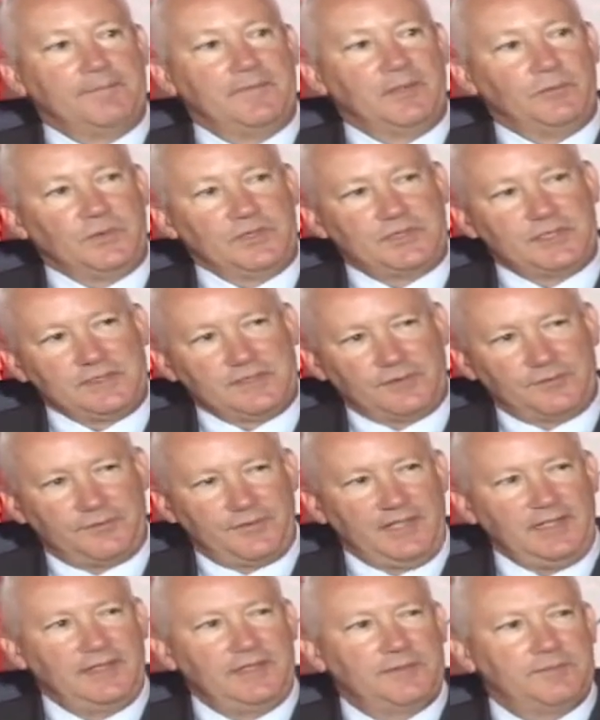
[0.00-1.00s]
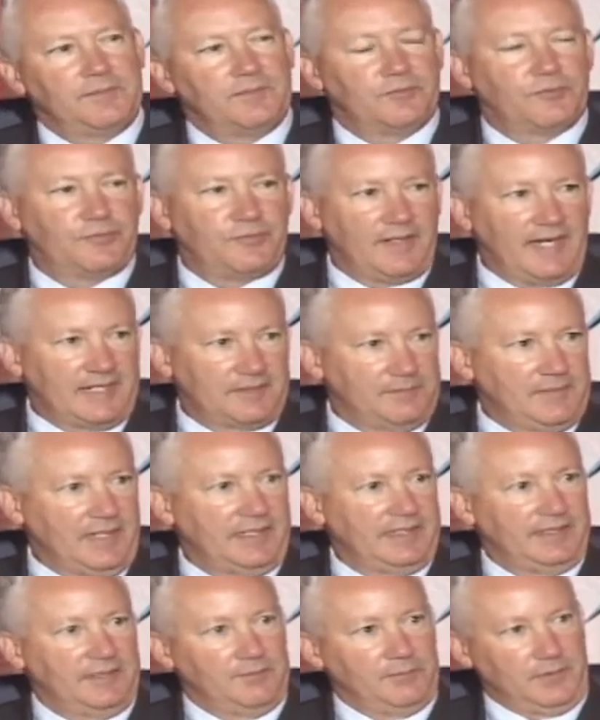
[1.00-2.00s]
which is a very
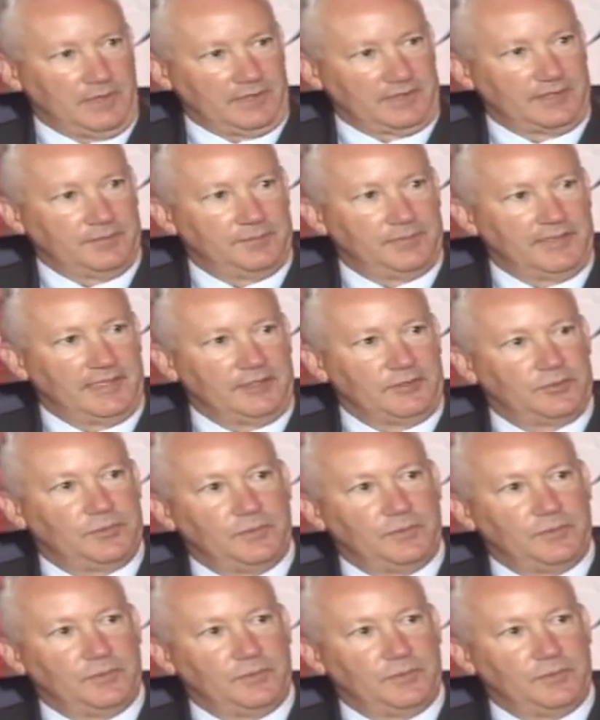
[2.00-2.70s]
fragmented marketplace,